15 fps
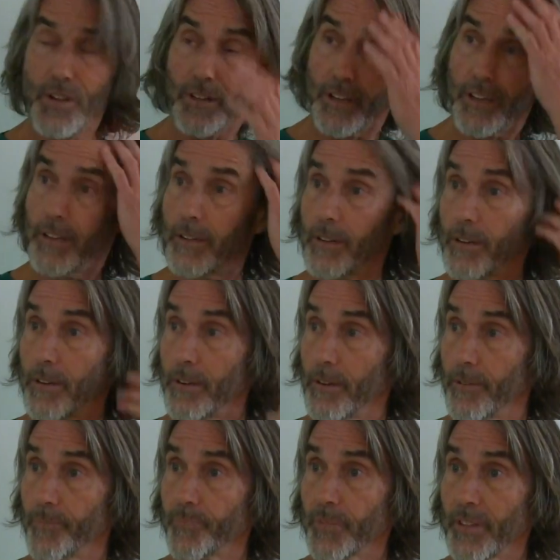Really?
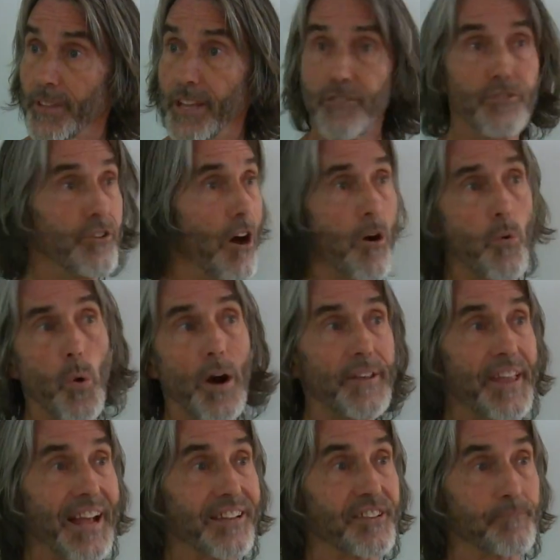There's no one
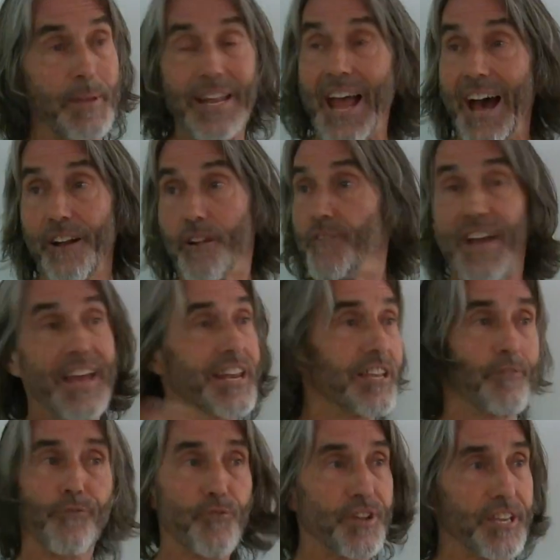that's been out of
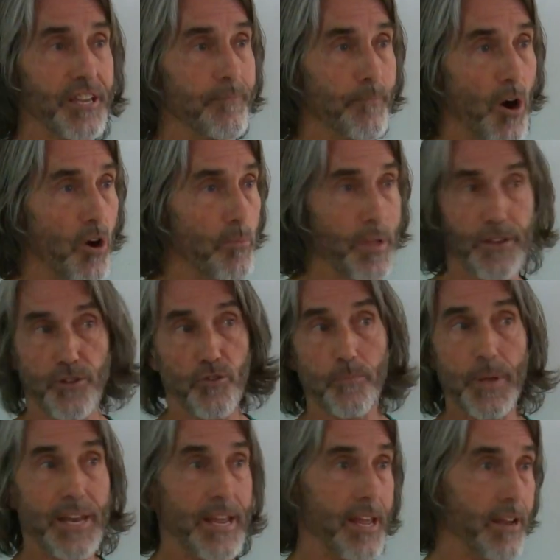any freaking moment you've
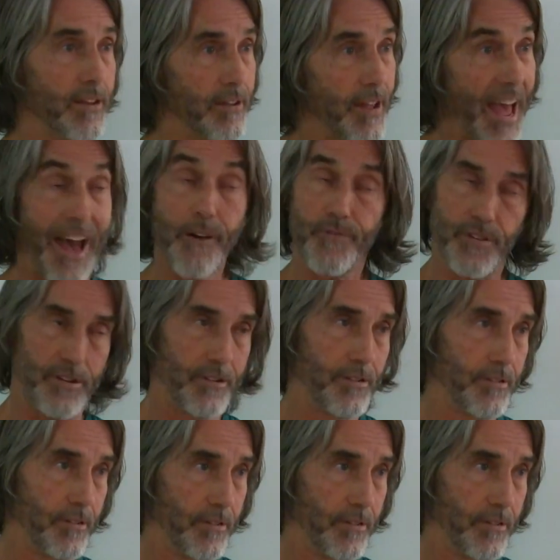been in, ever.